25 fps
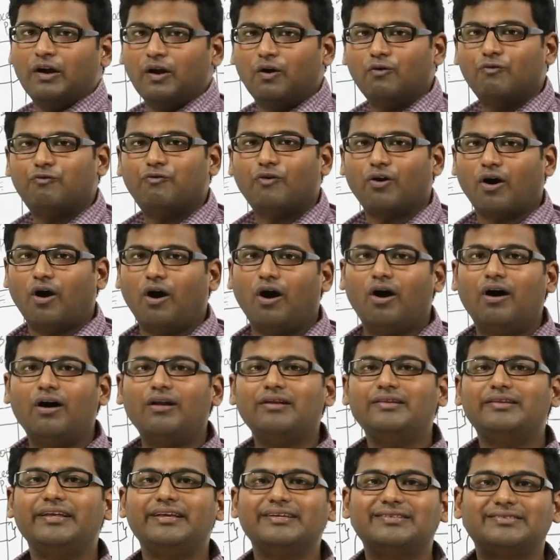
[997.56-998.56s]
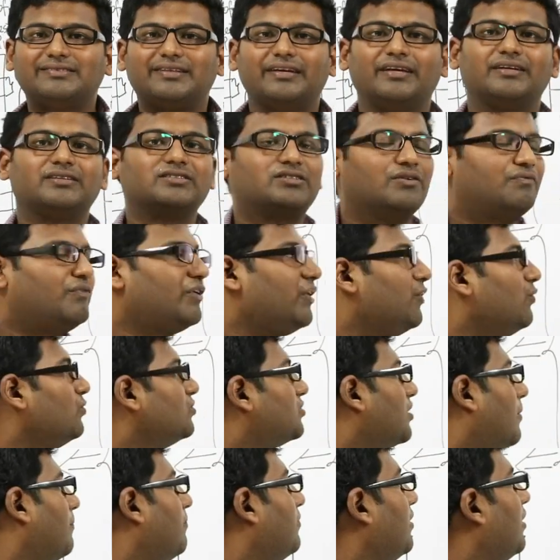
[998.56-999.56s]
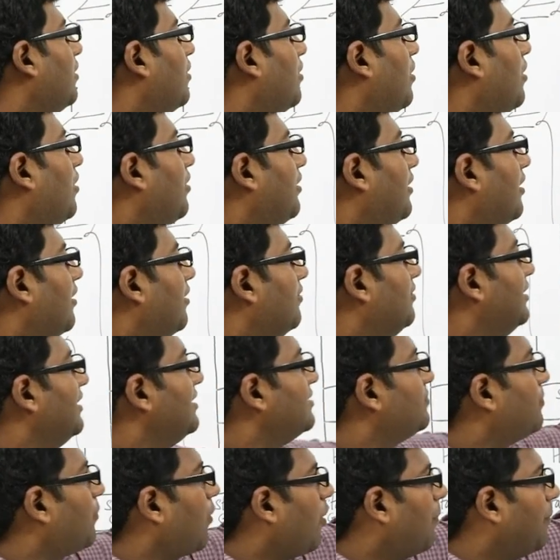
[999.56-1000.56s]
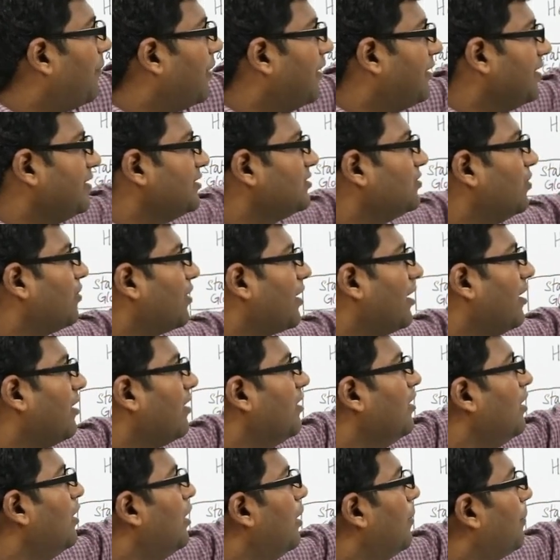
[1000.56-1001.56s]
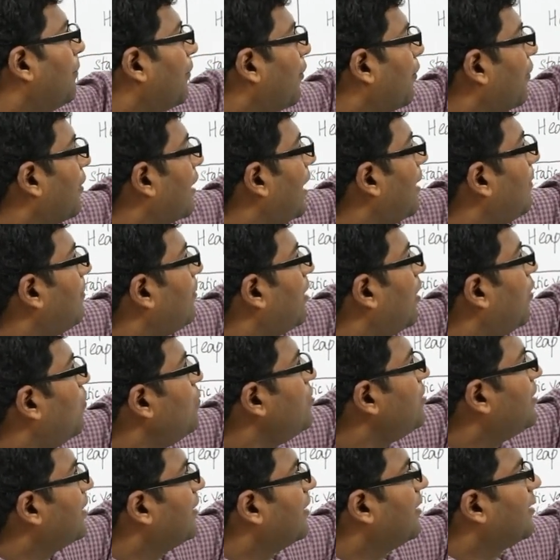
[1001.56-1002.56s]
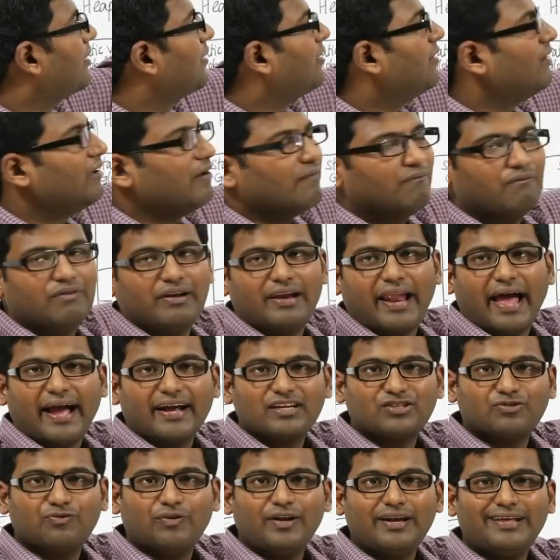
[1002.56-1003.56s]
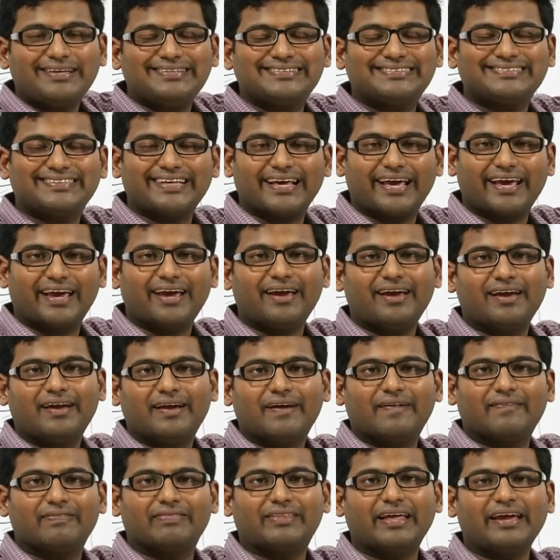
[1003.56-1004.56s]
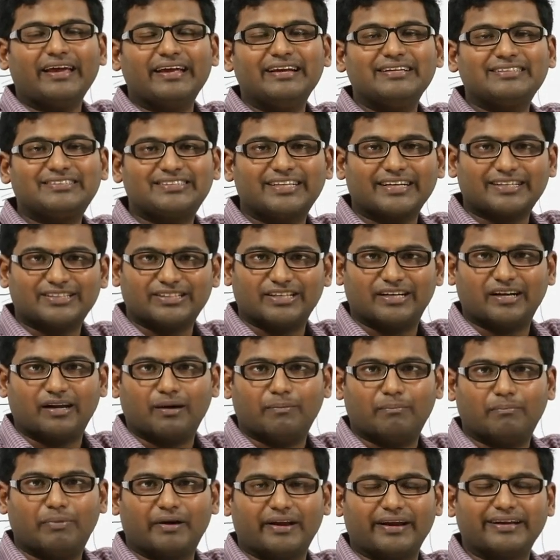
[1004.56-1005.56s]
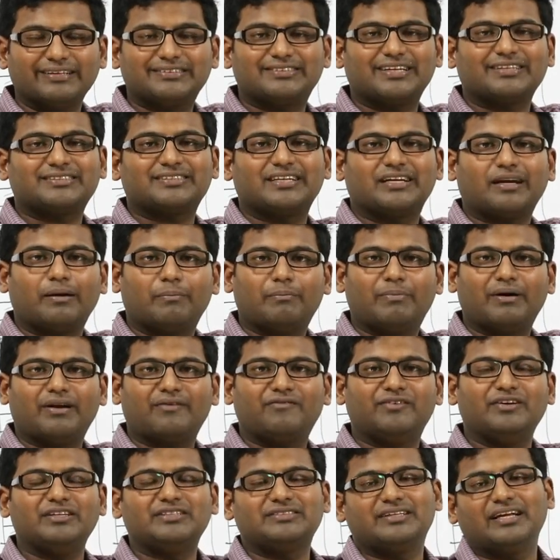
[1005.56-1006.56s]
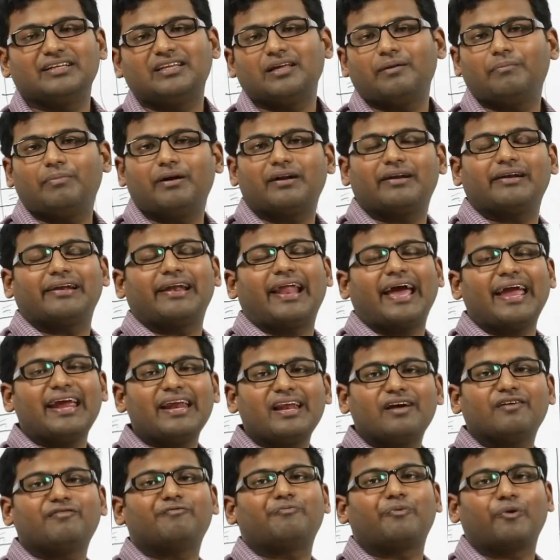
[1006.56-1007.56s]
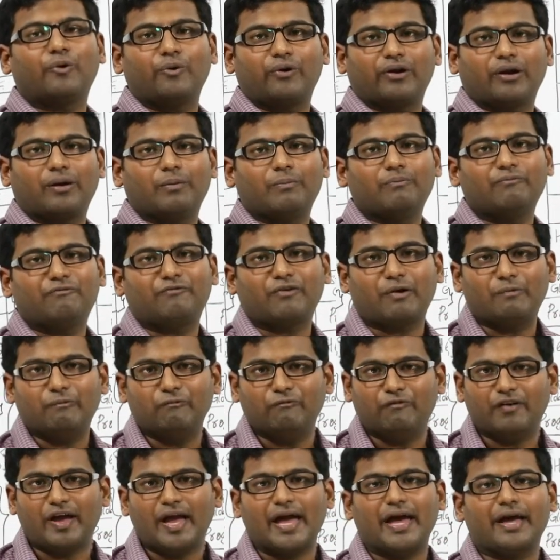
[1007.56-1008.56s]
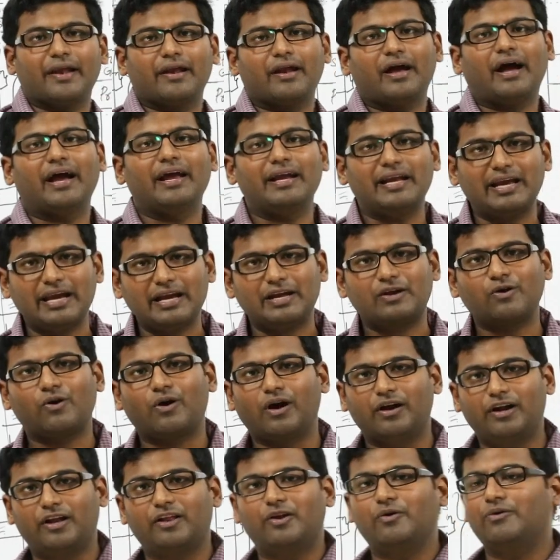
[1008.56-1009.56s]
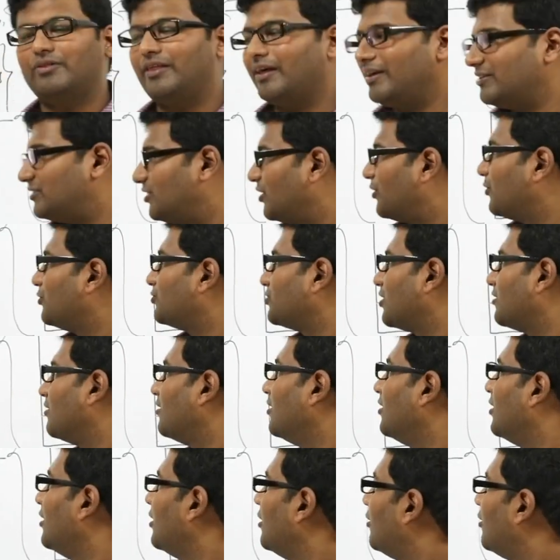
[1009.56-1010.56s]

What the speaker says: Now for all these things, we use something called these properties. Okay, program counter will actually say the instruction number. Instruction number is nothing but line of program from where I need to continue the execution.